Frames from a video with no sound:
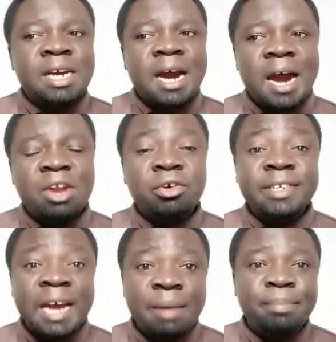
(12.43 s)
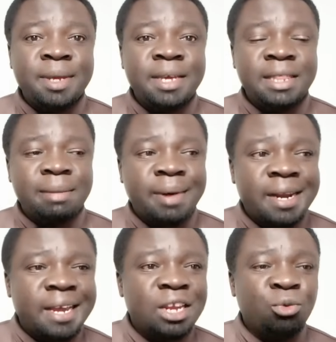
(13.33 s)
are not happy the manner
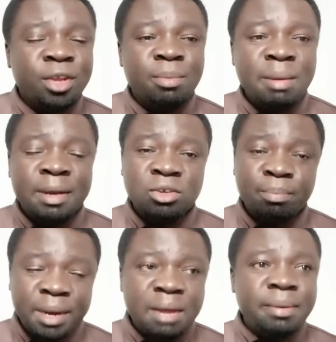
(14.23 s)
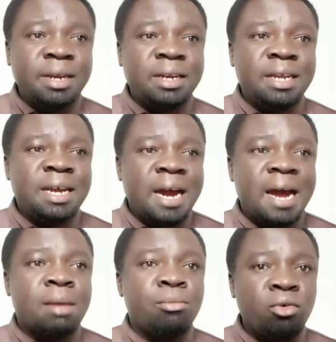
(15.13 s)
in which members of parliament
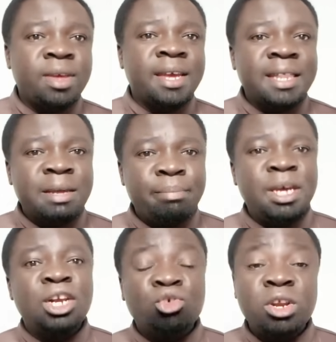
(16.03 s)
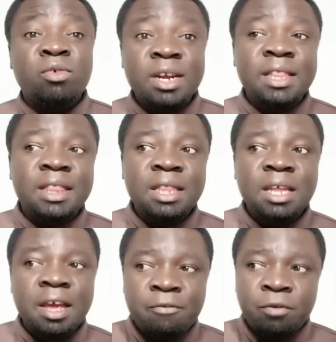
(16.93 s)
are moving the bill
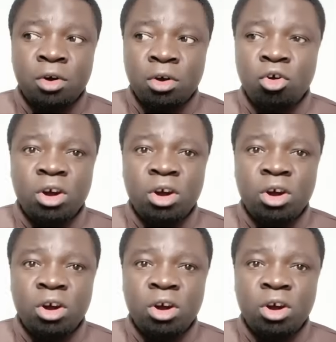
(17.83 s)
2024